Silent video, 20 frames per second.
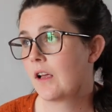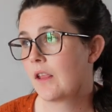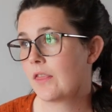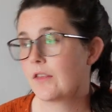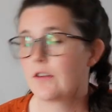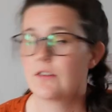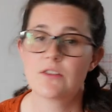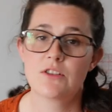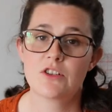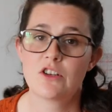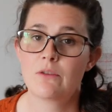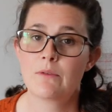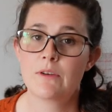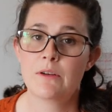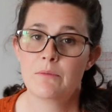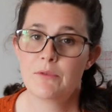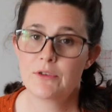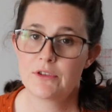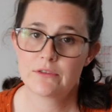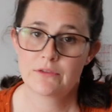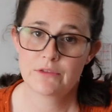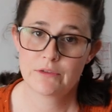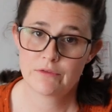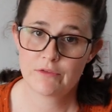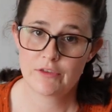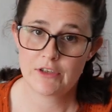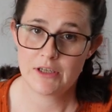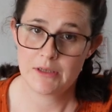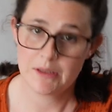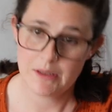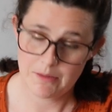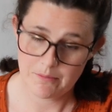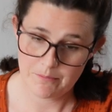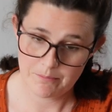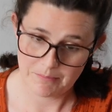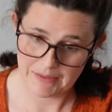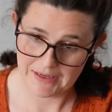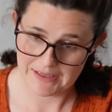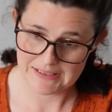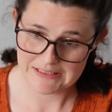there are so many beautiful free
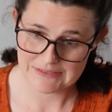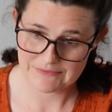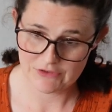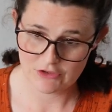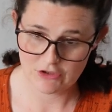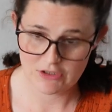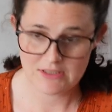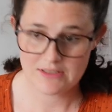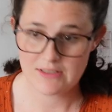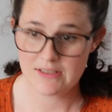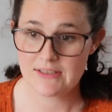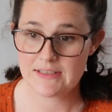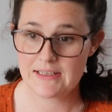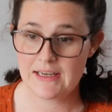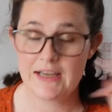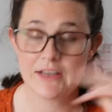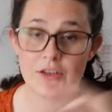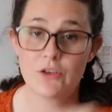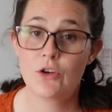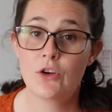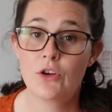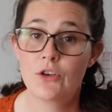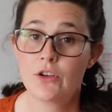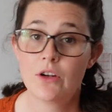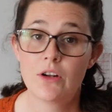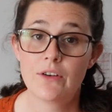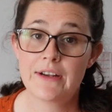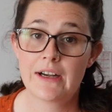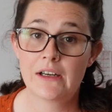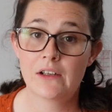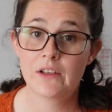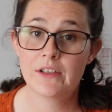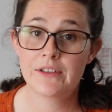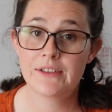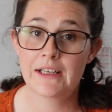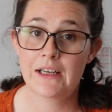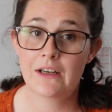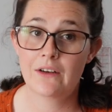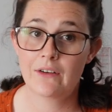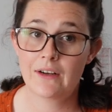patterns for dresses. I could not narrow it
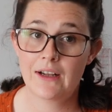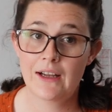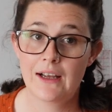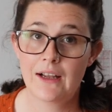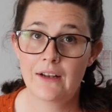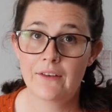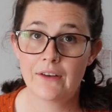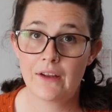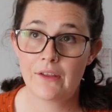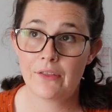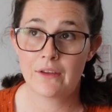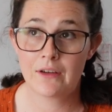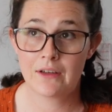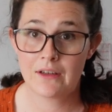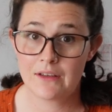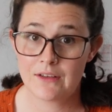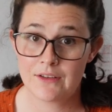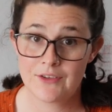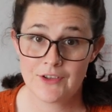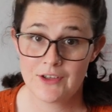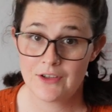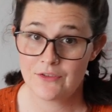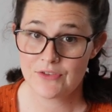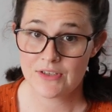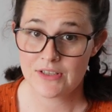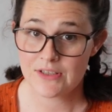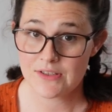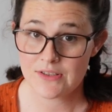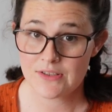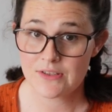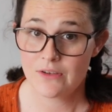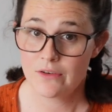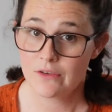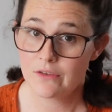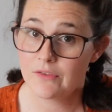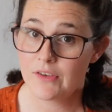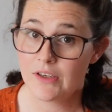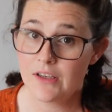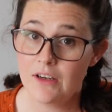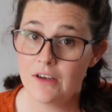down, and I think it deserves its
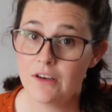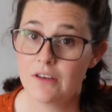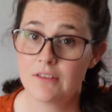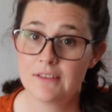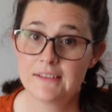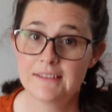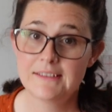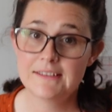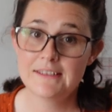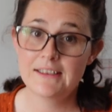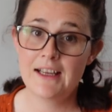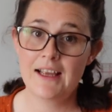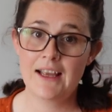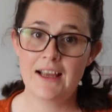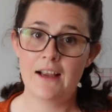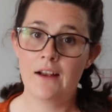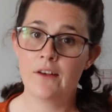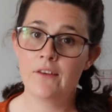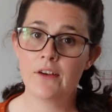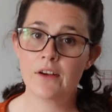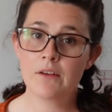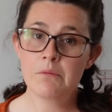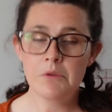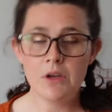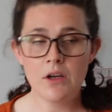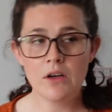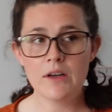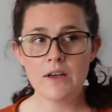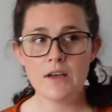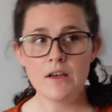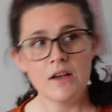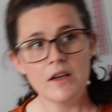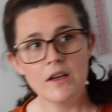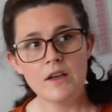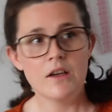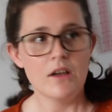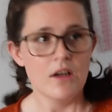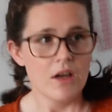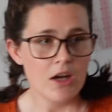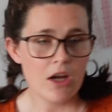own video. And I'm not in
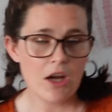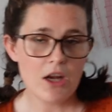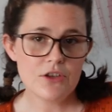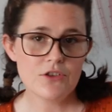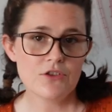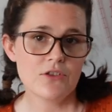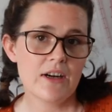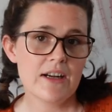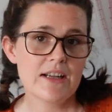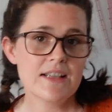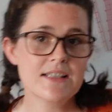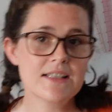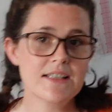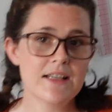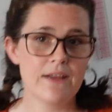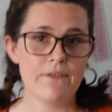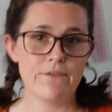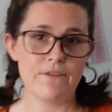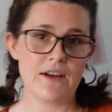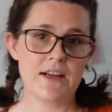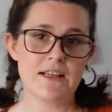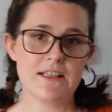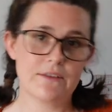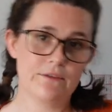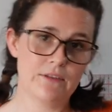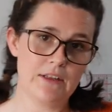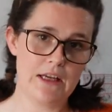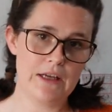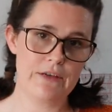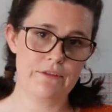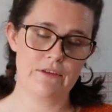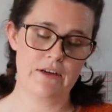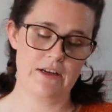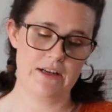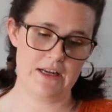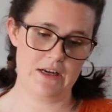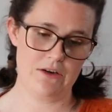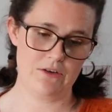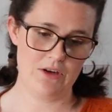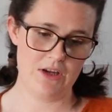a dress phase of life right
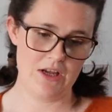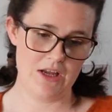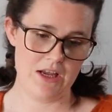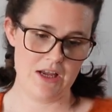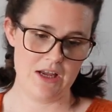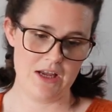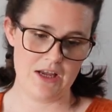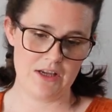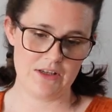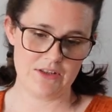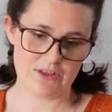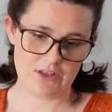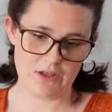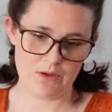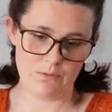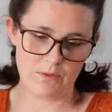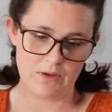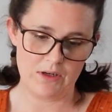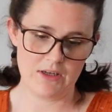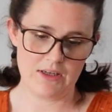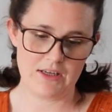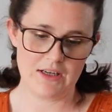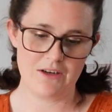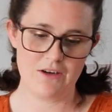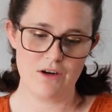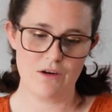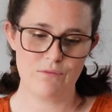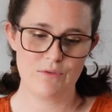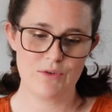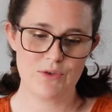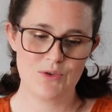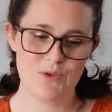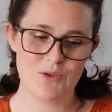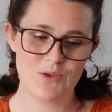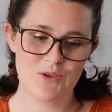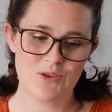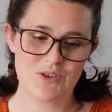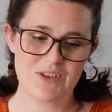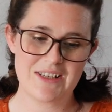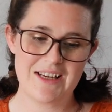now, so we're going to kick off with
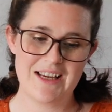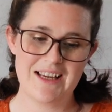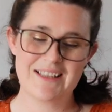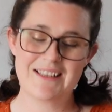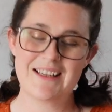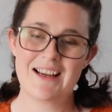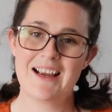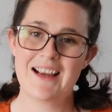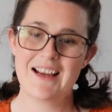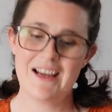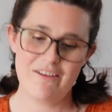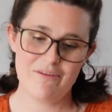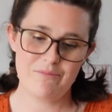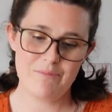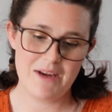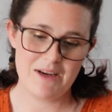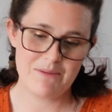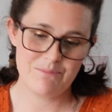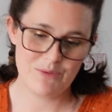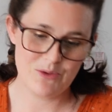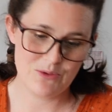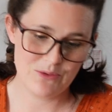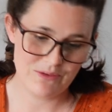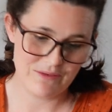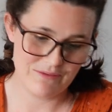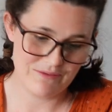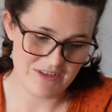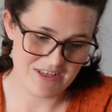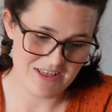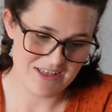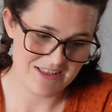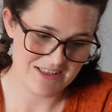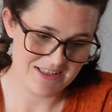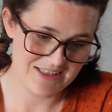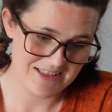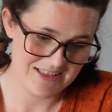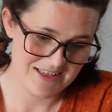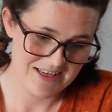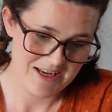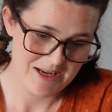shorts. And I have made both of
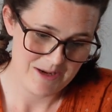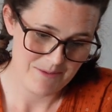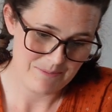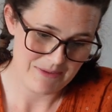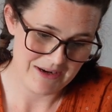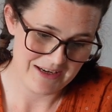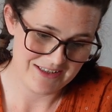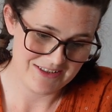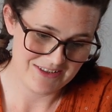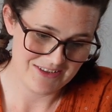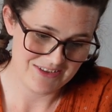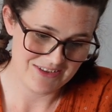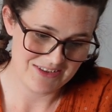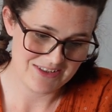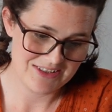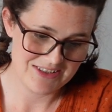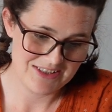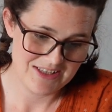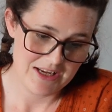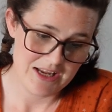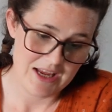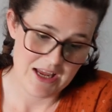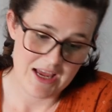these patterns,